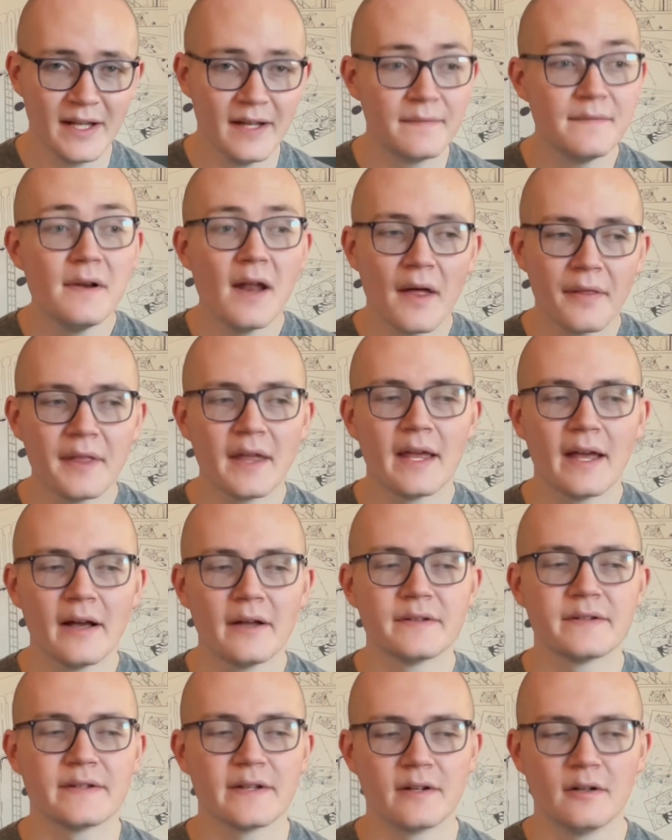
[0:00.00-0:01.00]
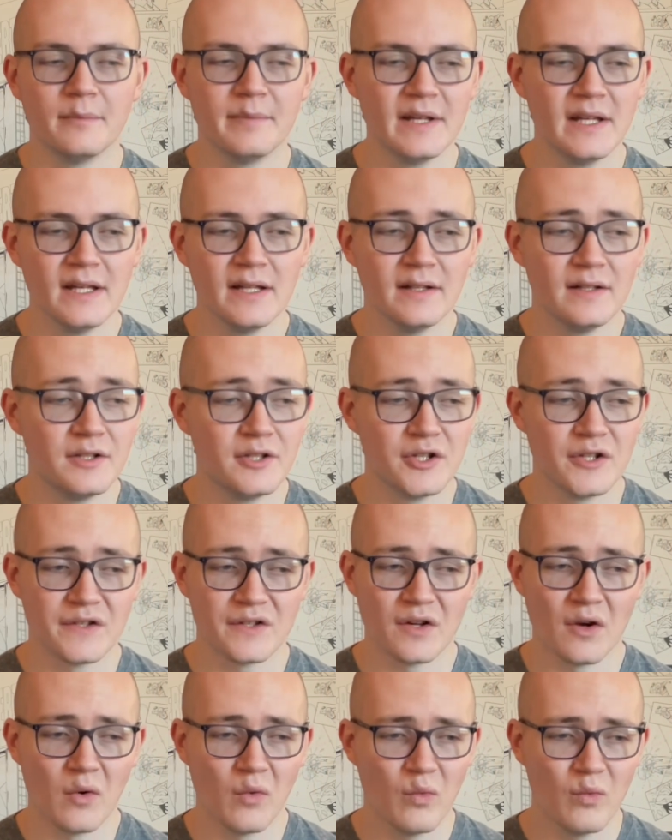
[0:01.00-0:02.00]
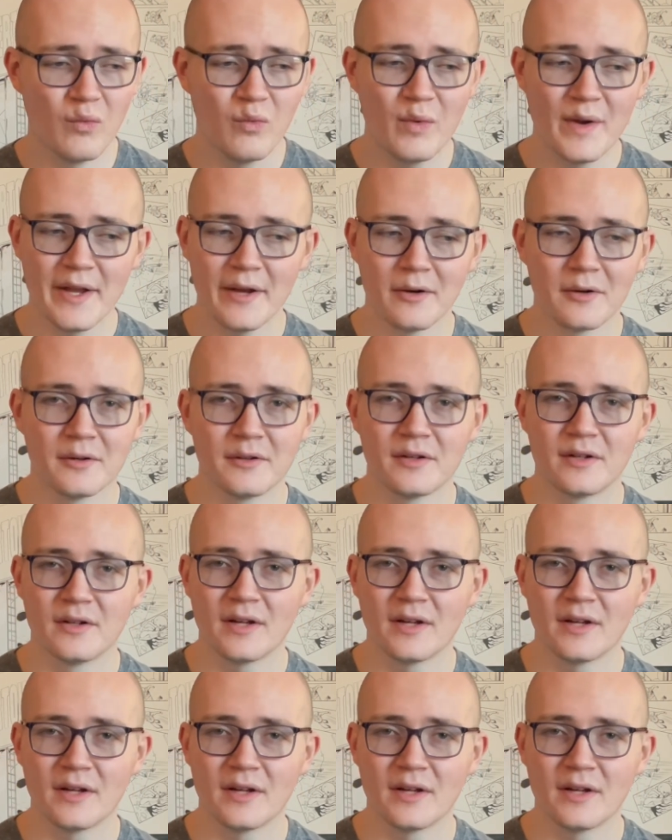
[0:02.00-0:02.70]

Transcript: If nothing else, it'll be just a weird